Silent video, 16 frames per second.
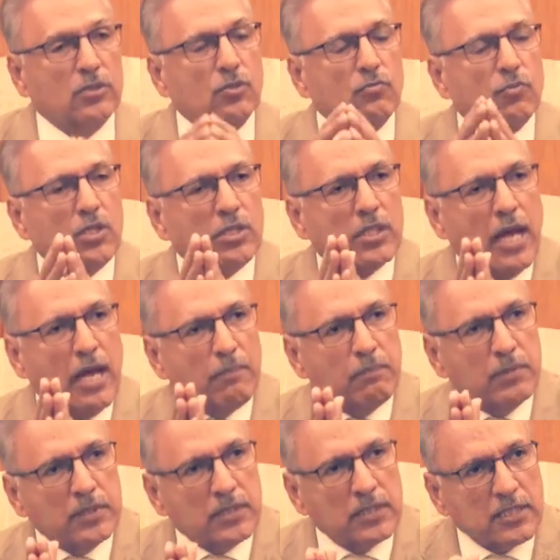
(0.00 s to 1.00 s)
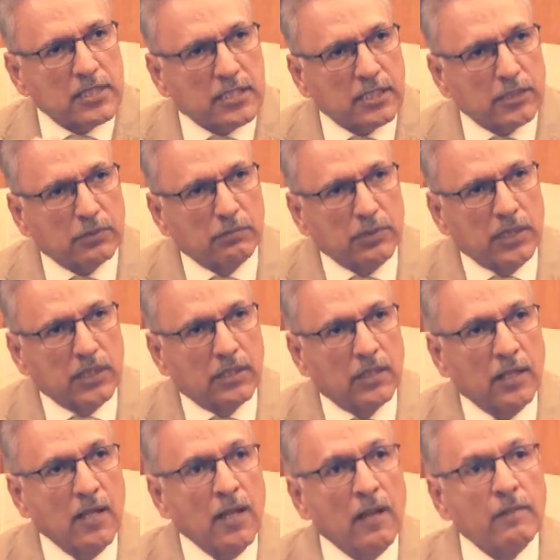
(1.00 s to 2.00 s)
So what happens in
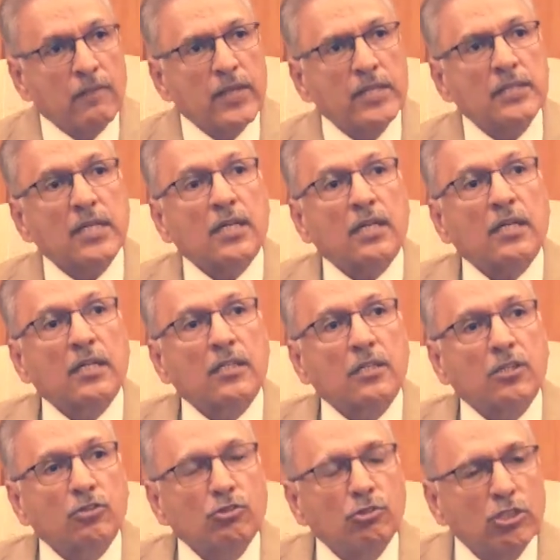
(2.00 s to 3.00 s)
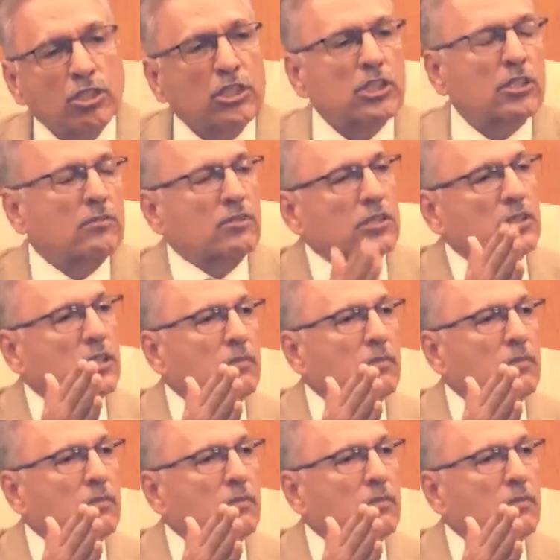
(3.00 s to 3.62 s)
Kashmir is a continuation of the